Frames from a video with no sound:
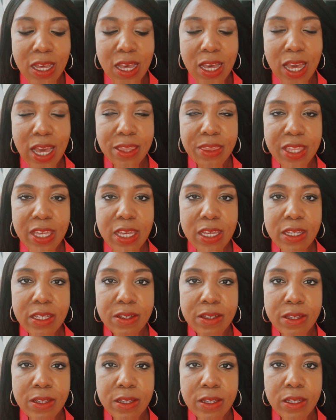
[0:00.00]
I think
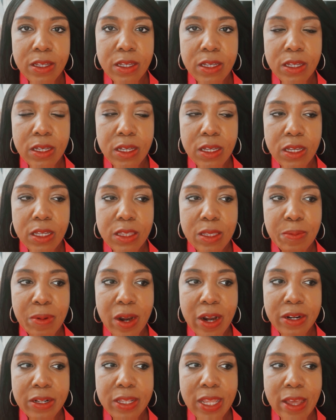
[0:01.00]
the
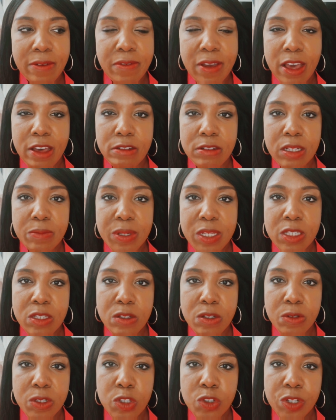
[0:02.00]
part that I found to be
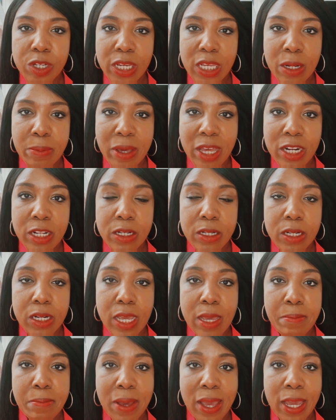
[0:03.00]
so intriguing about it,
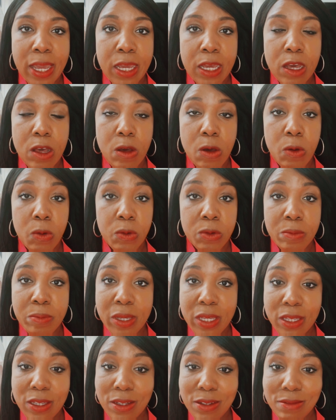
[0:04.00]
in my own
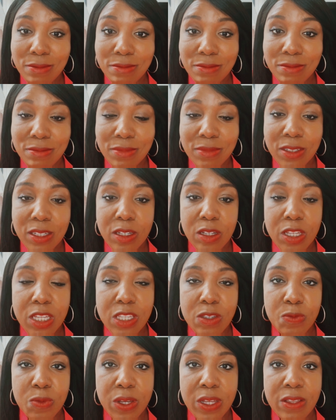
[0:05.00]
opinion,
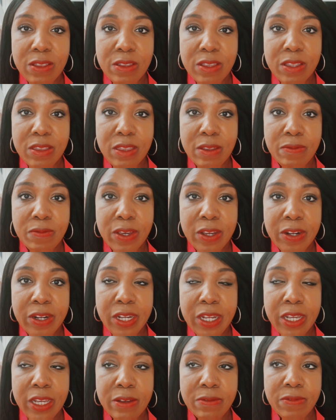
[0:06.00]
is when the
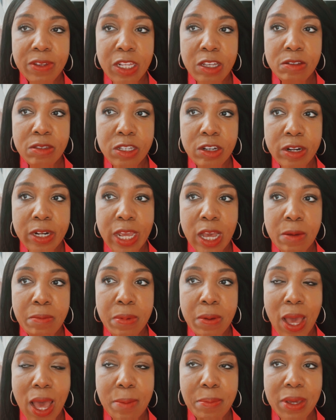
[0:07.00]
very videos that are now
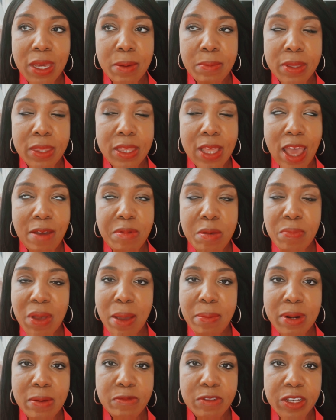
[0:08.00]
popping up and have been
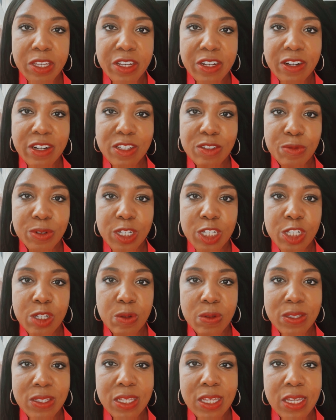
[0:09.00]
popping up for years, where it
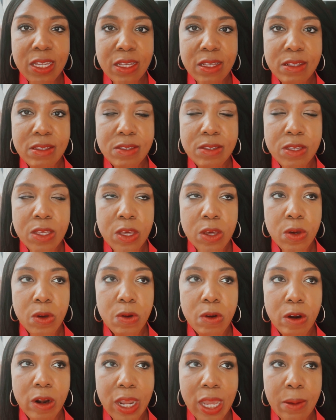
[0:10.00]
shows kids
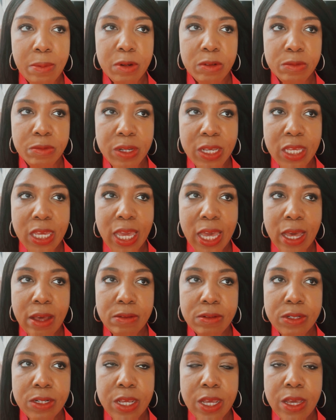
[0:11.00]
who are able to
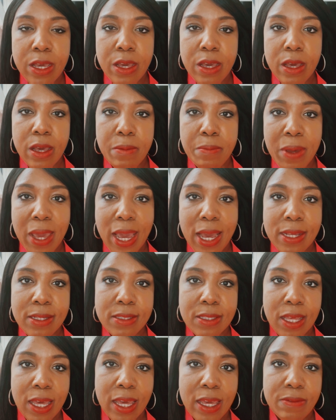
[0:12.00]
recount
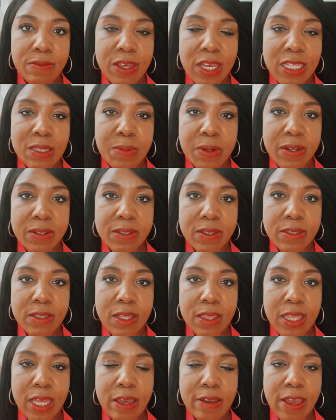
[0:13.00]
past life experiences
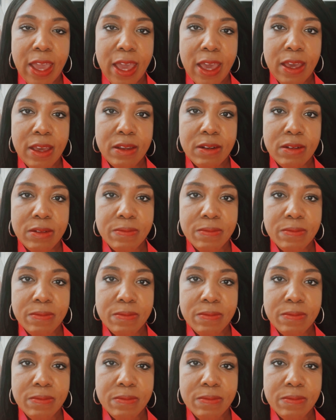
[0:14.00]
that they had,